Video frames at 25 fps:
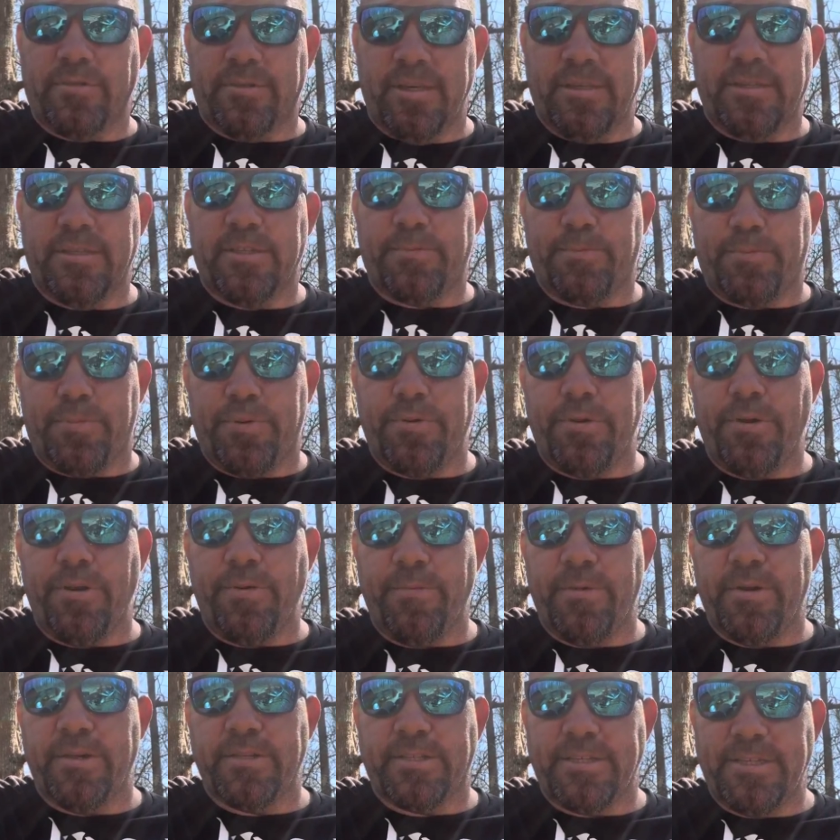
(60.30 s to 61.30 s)
This is pretty
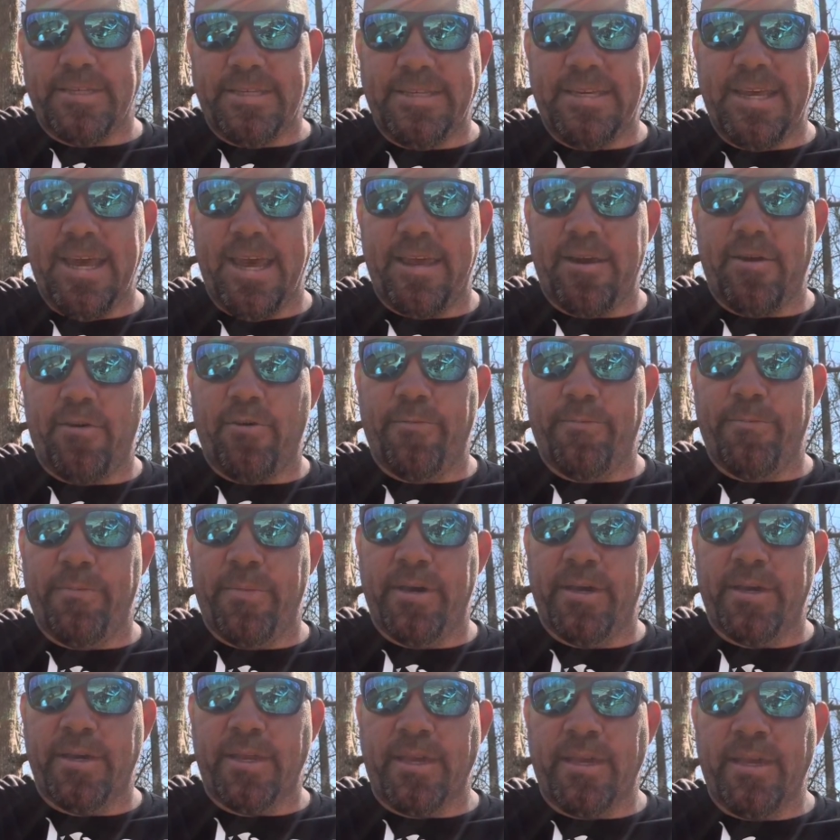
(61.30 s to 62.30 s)
much dead on
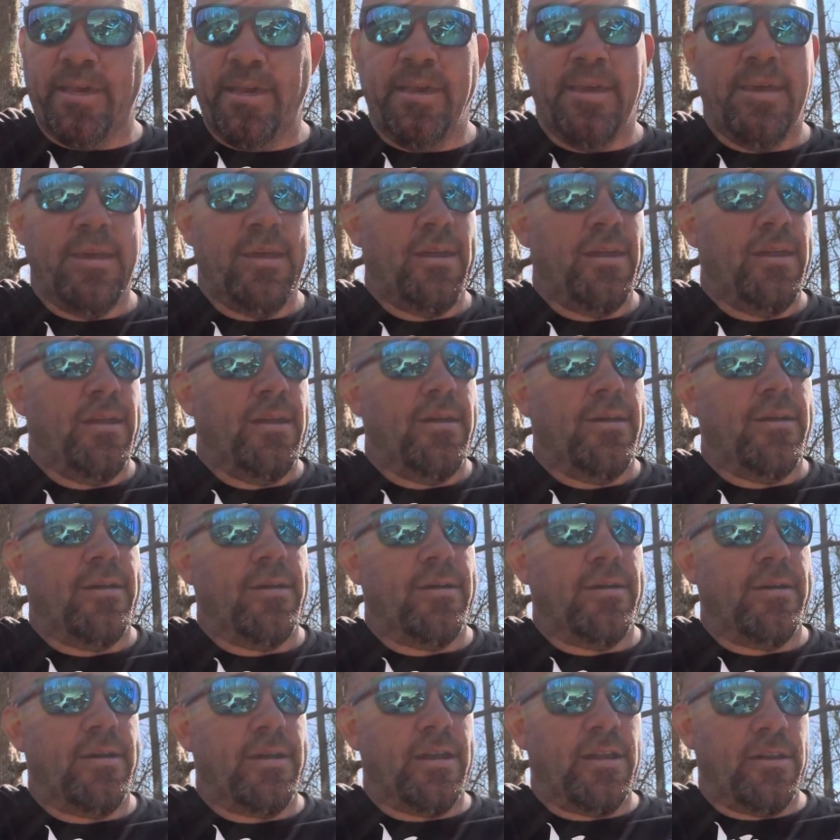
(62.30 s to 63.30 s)
money
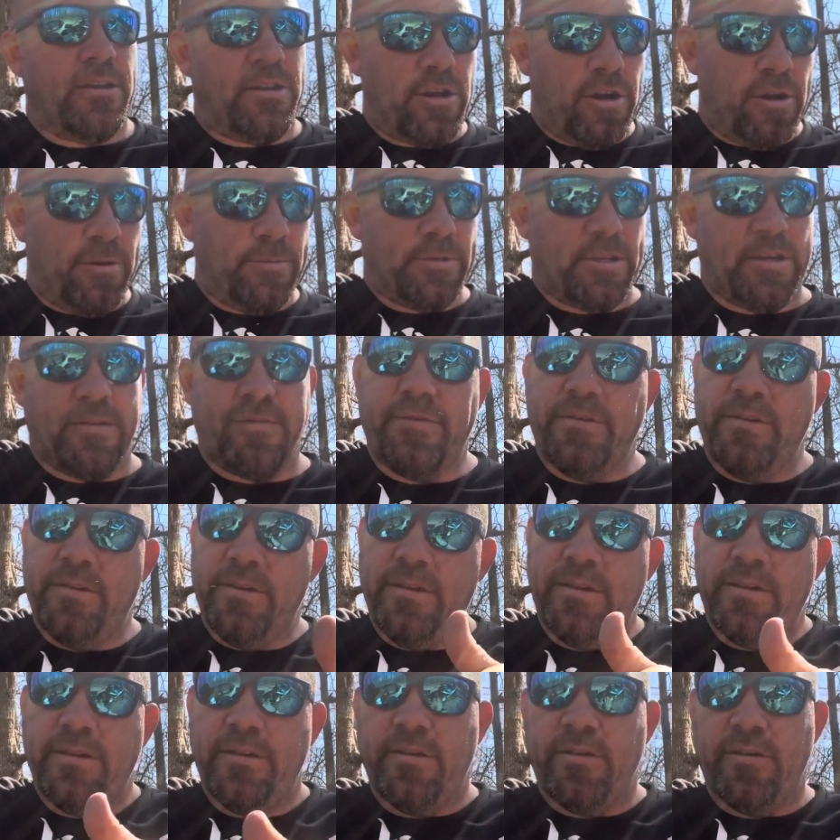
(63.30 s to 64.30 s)
uh, in terms of
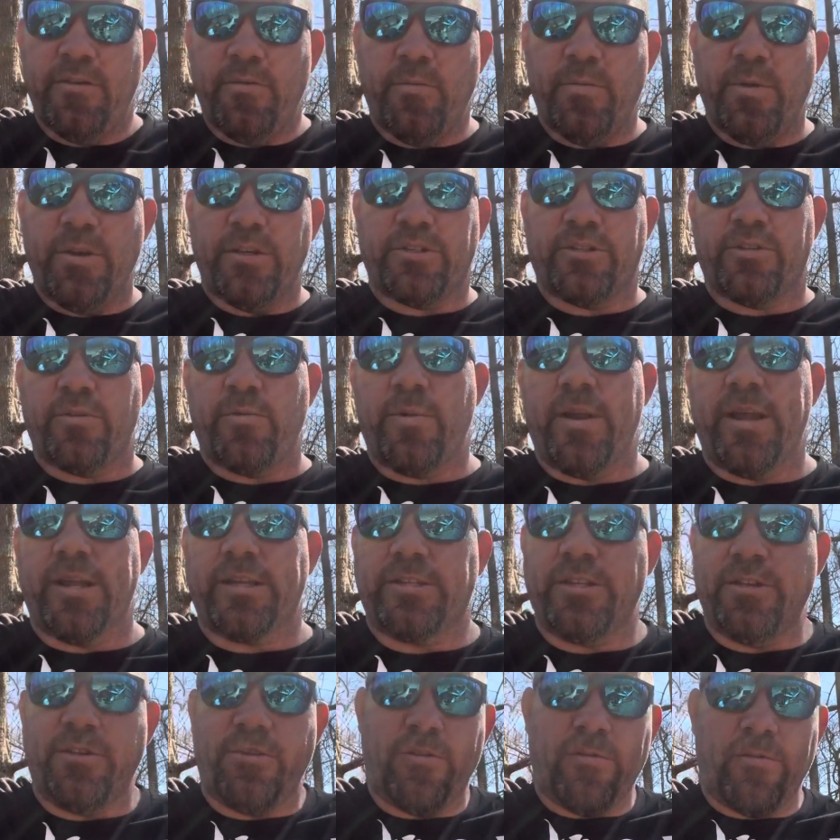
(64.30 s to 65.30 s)
which
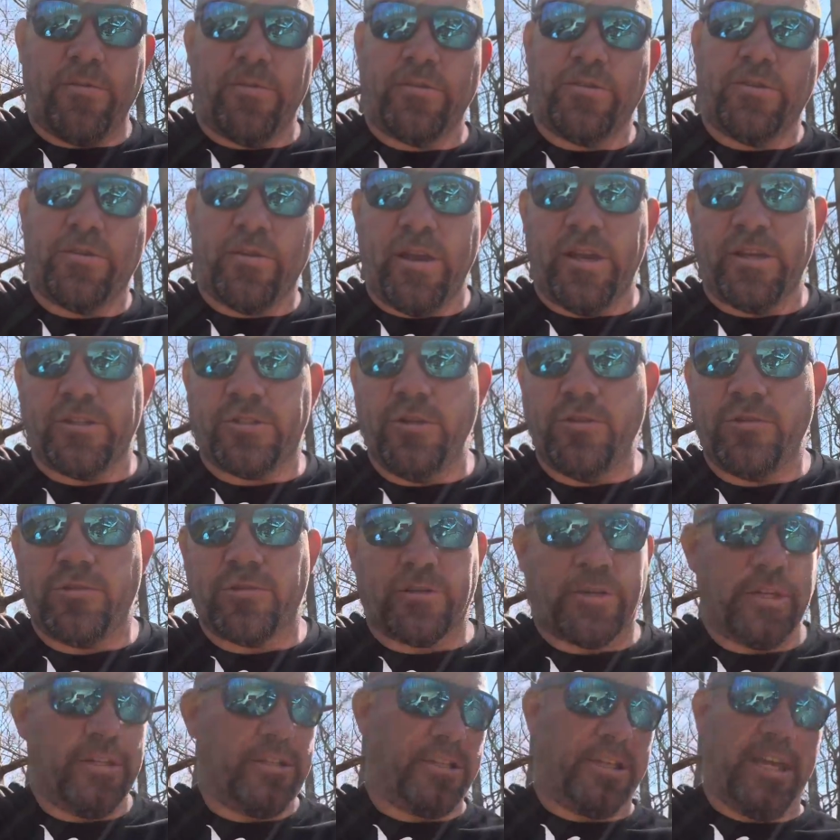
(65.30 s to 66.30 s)
direction your transducer,
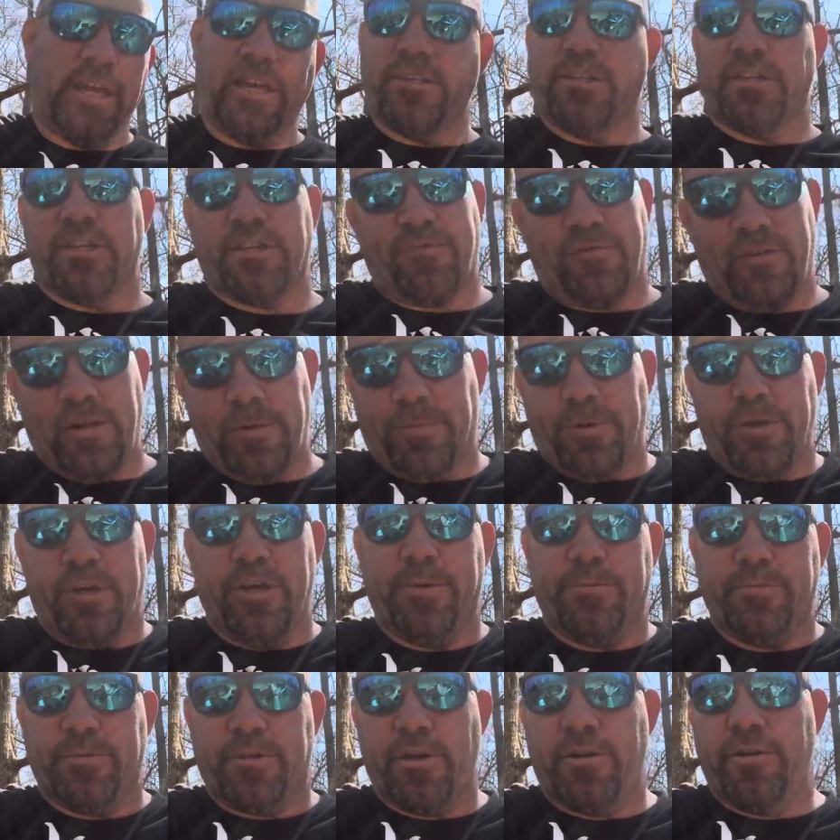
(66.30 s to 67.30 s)
because you can't just flip it
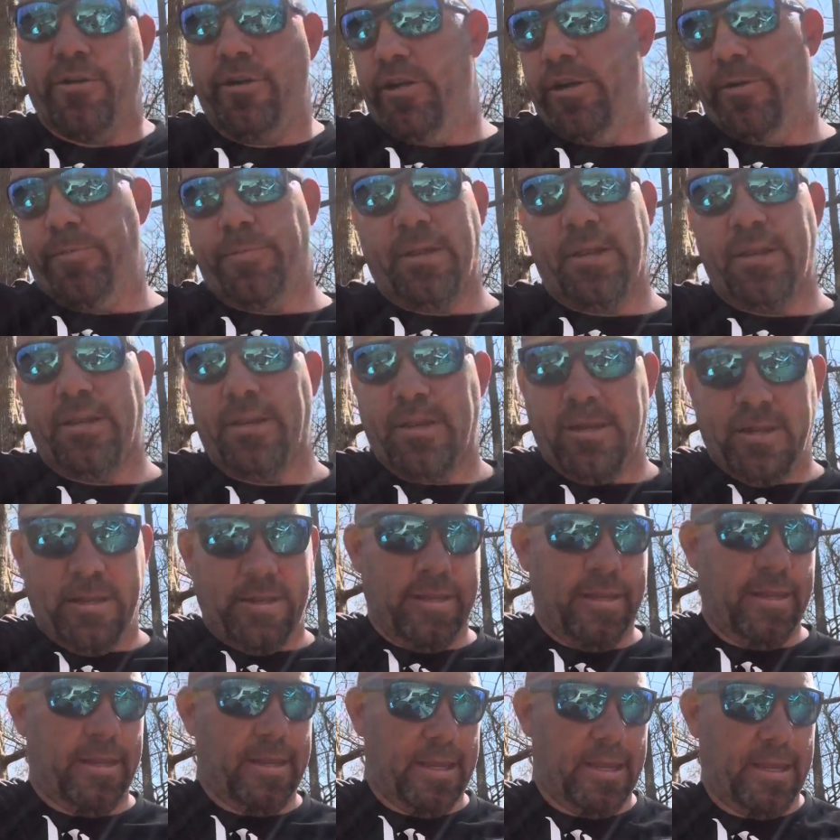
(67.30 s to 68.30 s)
up and turn it up. It,
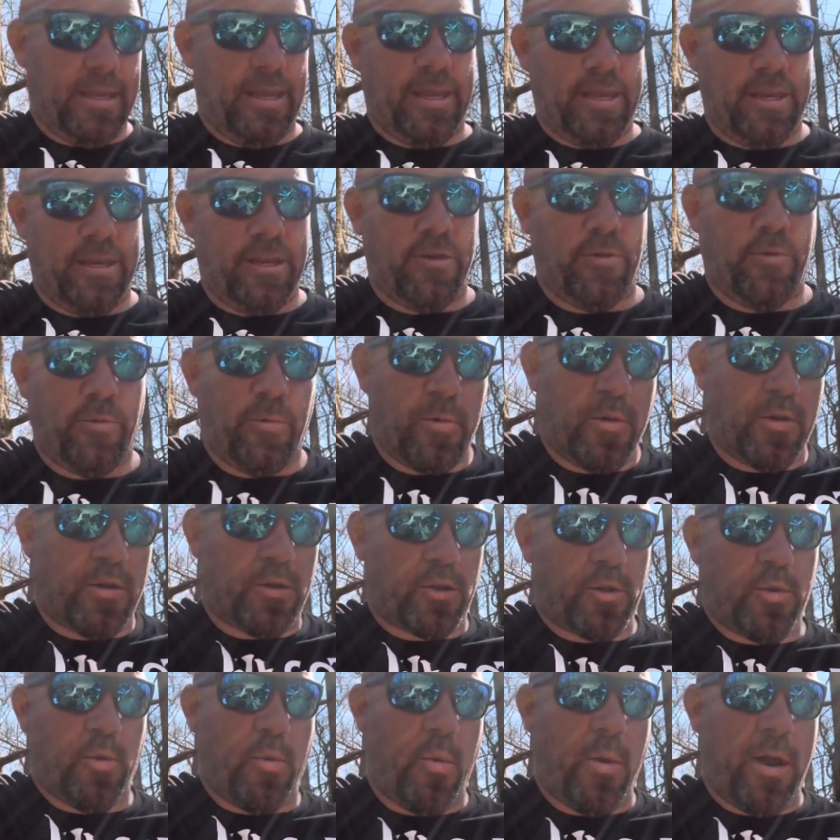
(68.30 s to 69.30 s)
it don't
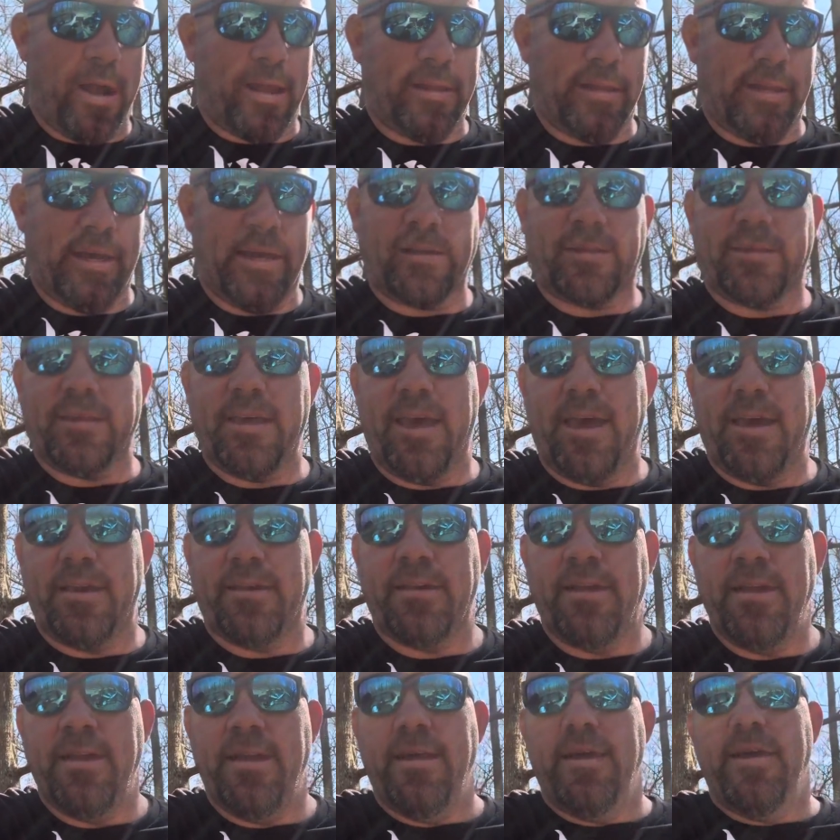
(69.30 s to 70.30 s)
work quite like that.